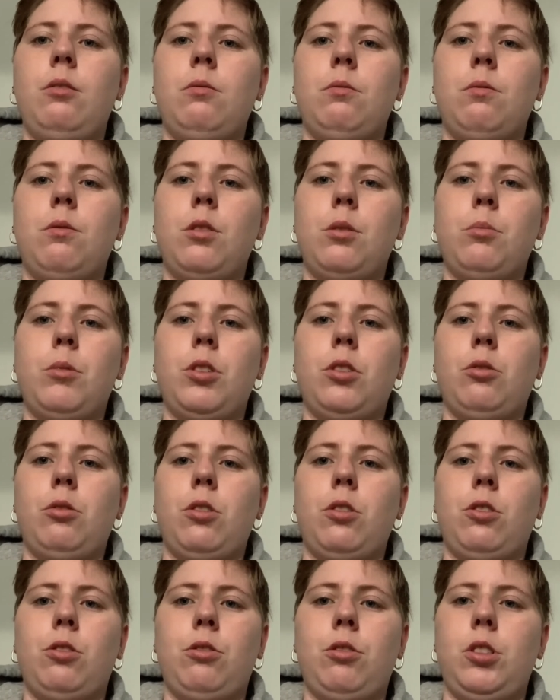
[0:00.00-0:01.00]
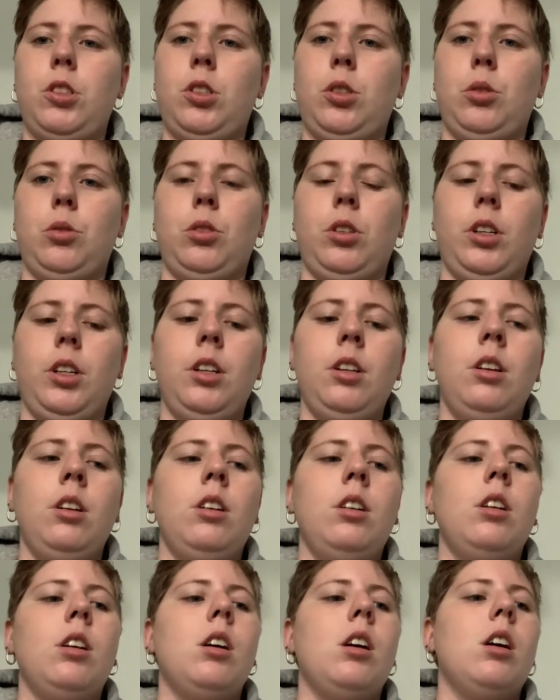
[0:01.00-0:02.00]
from the grocery store
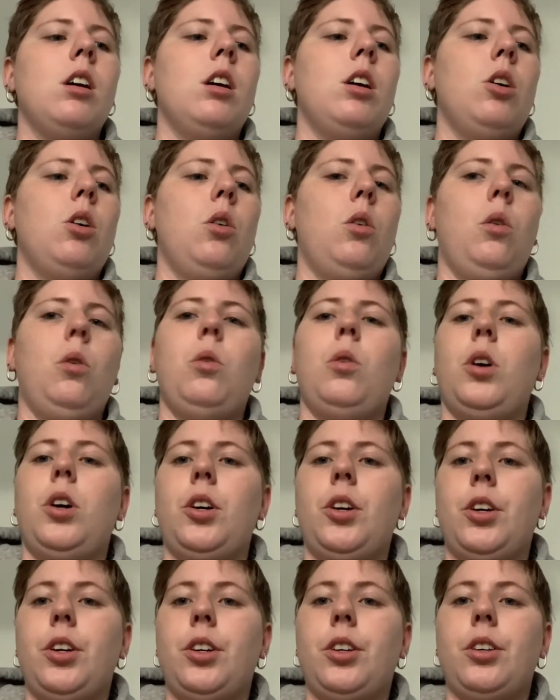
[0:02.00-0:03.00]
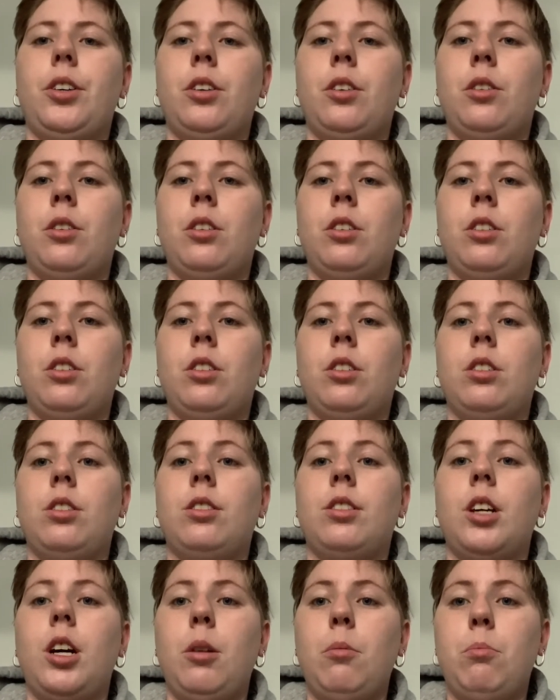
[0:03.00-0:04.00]
or
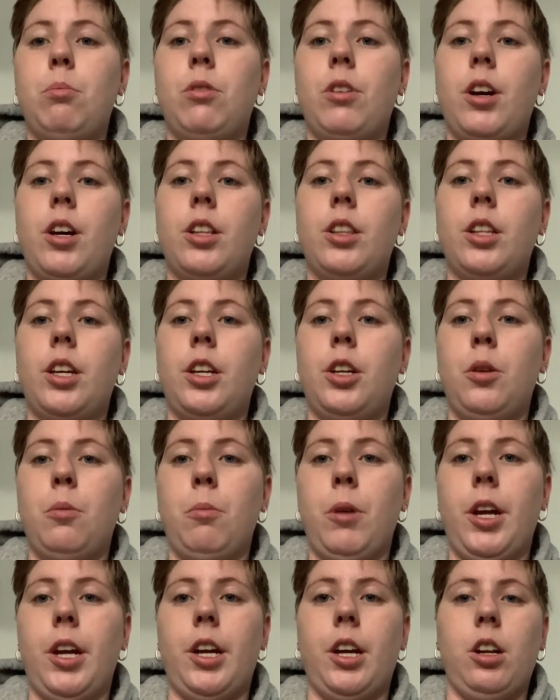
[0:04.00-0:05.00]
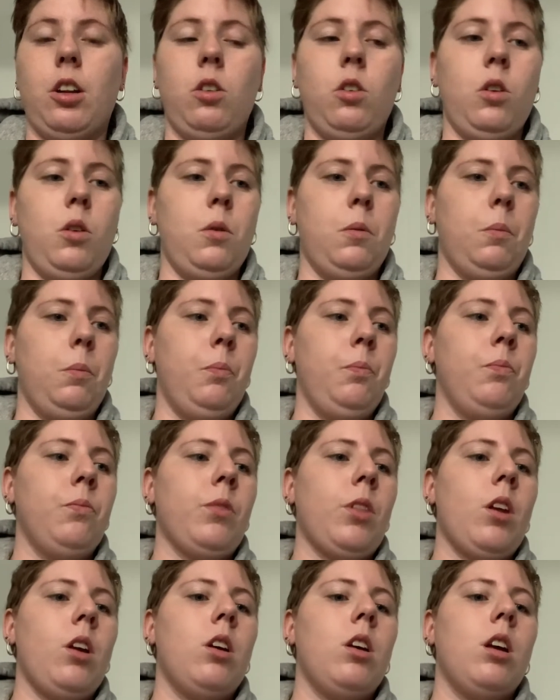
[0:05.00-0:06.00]
sub bread that you make at home.
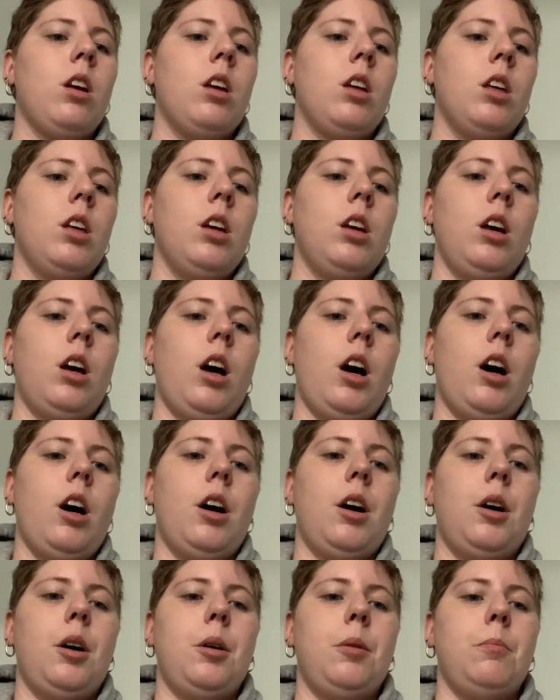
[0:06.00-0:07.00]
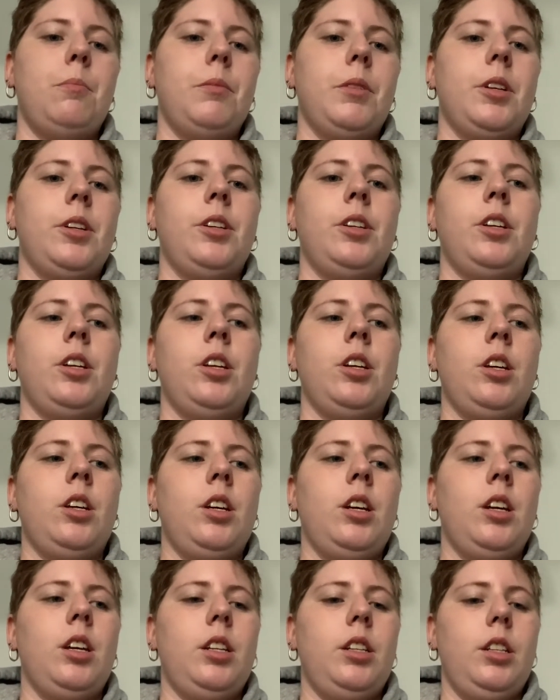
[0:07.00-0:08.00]

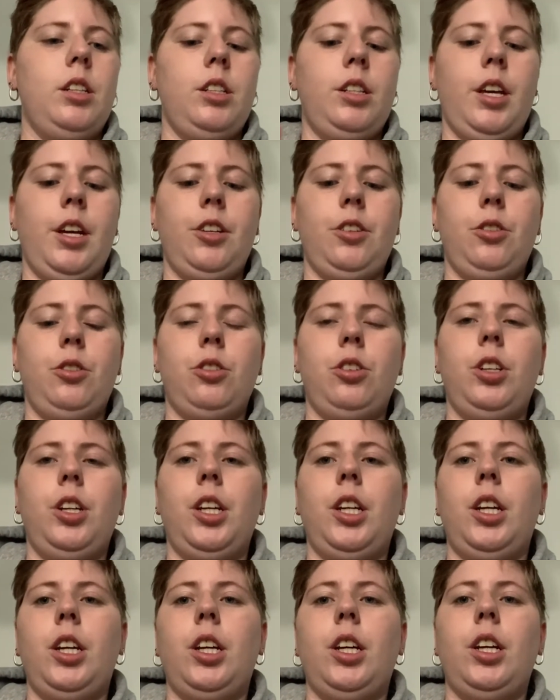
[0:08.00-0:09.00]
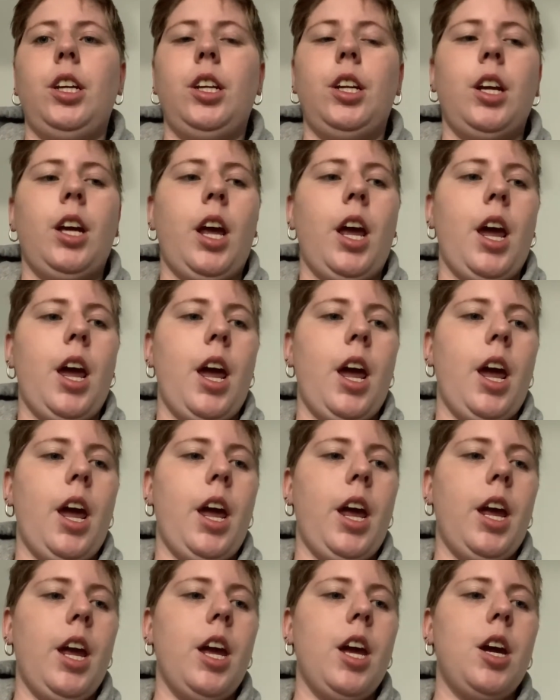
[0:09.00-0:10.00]
Then you'll need
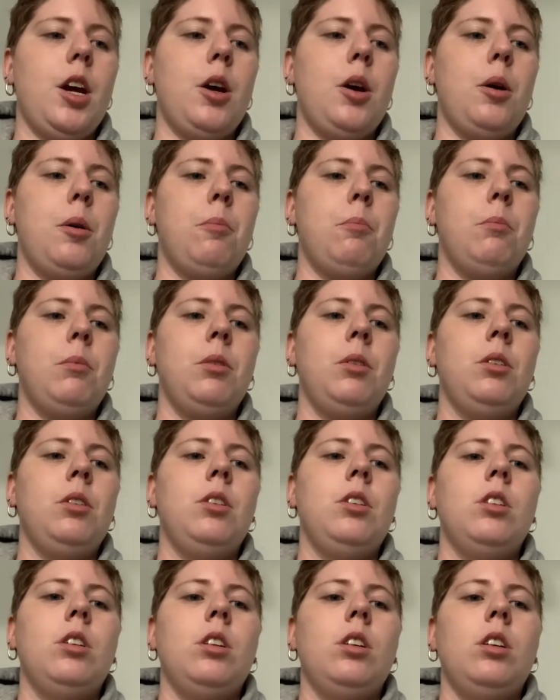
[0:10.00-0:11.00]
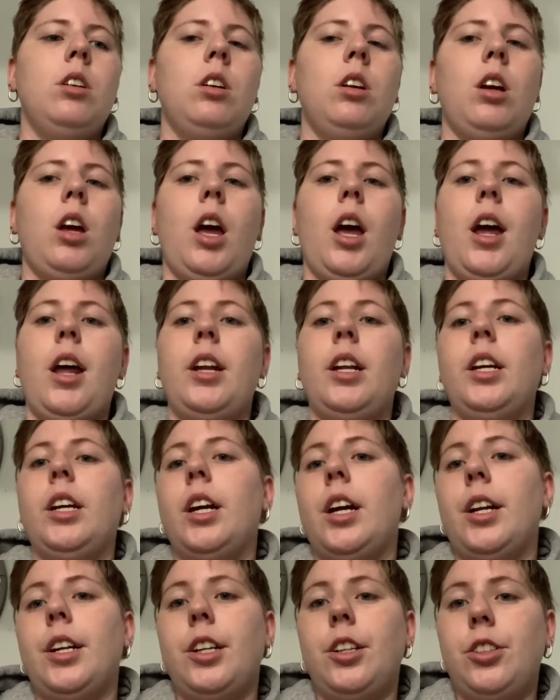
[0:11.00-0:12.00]
ham, any
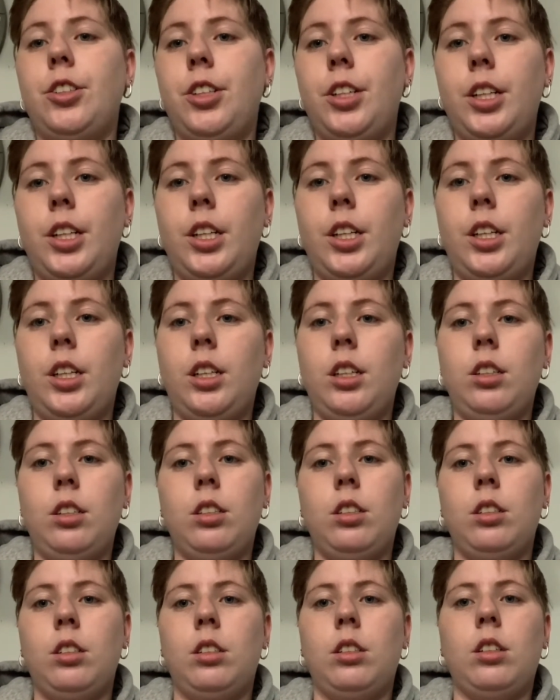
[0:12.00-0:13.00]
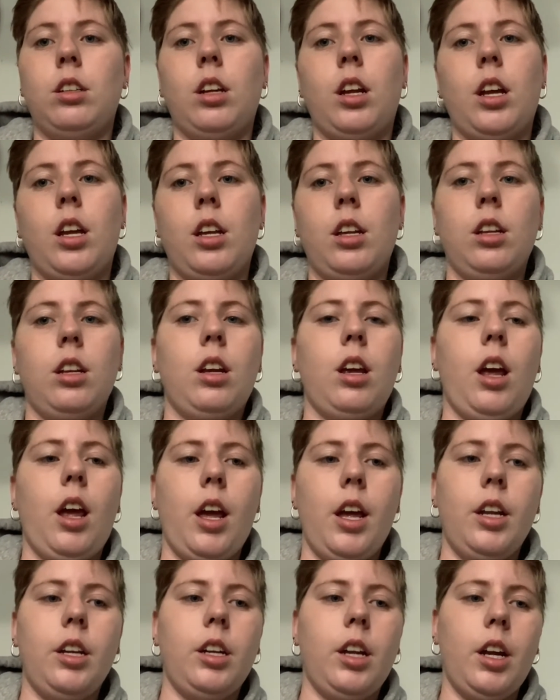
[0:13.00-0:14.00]
kind of cheese,
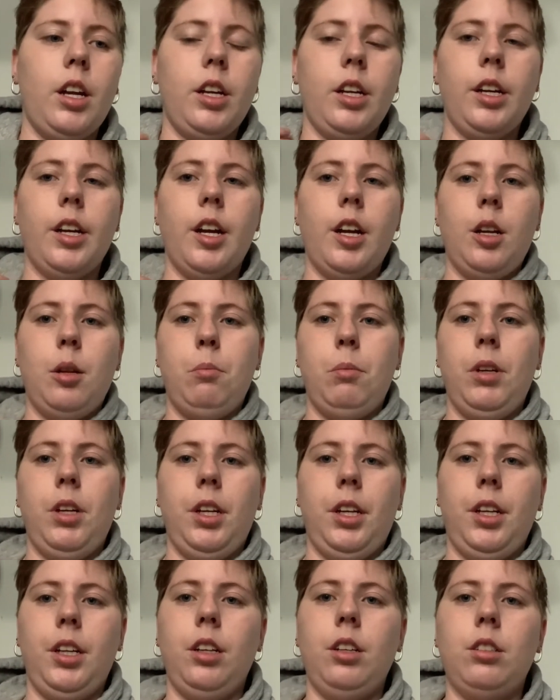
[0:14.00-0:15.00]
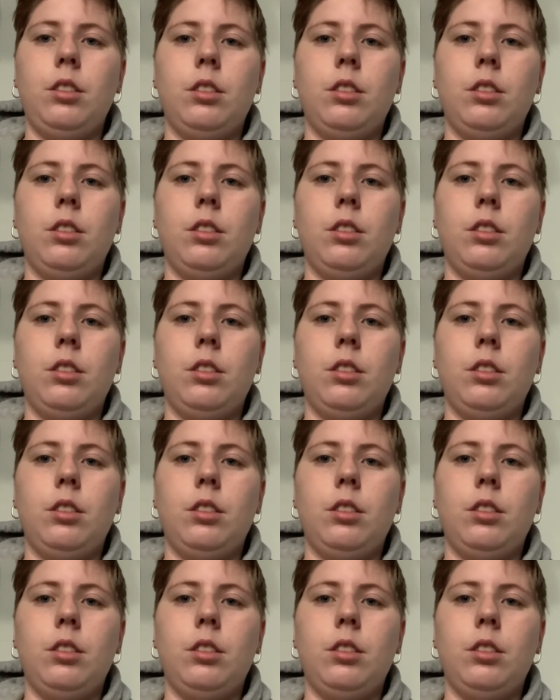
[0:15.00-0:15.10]
and any kind of meat.